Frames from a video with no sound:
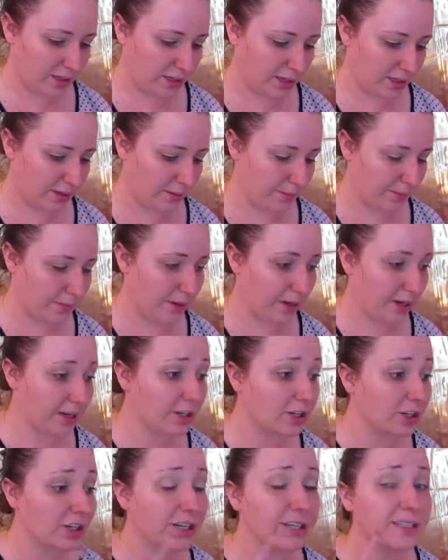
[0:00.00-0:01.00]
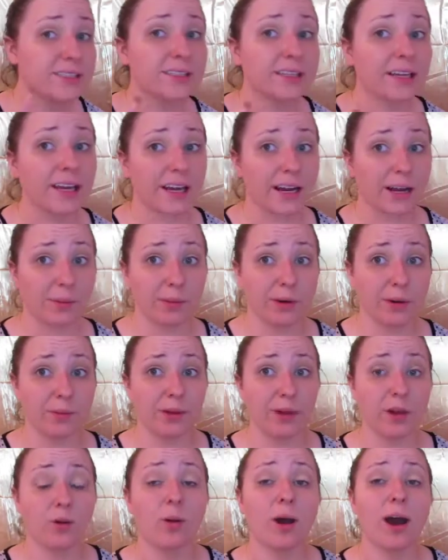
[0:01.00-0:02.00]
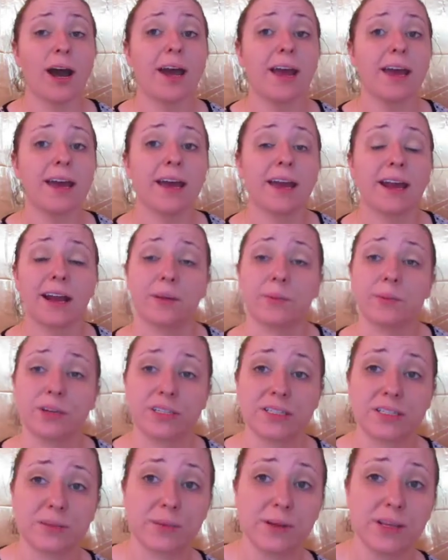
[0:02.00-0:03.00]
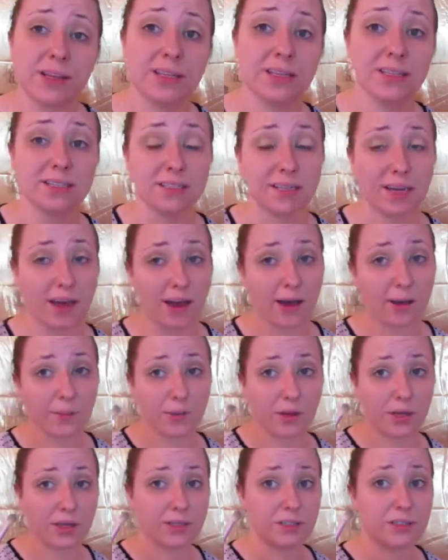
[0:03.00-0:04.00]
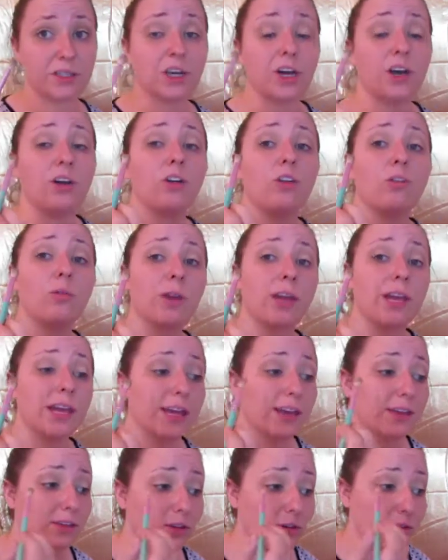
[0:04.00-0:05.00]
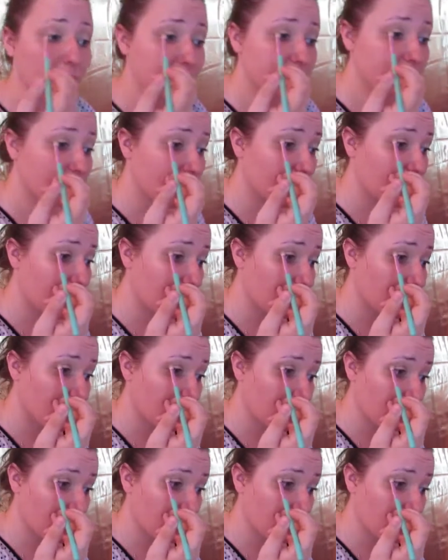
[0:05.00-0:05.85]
in my crease and I'm going to be quiet and I'm going to speed this up so we can get through this video.